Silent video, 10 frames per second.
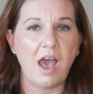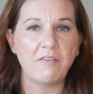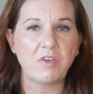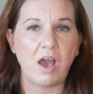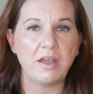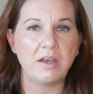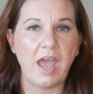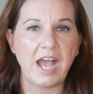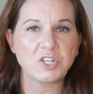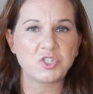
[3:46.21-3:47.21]
I've gotten
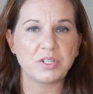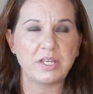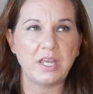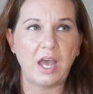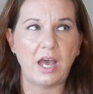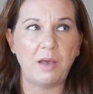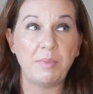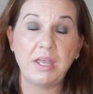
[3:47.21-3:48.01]
actually um,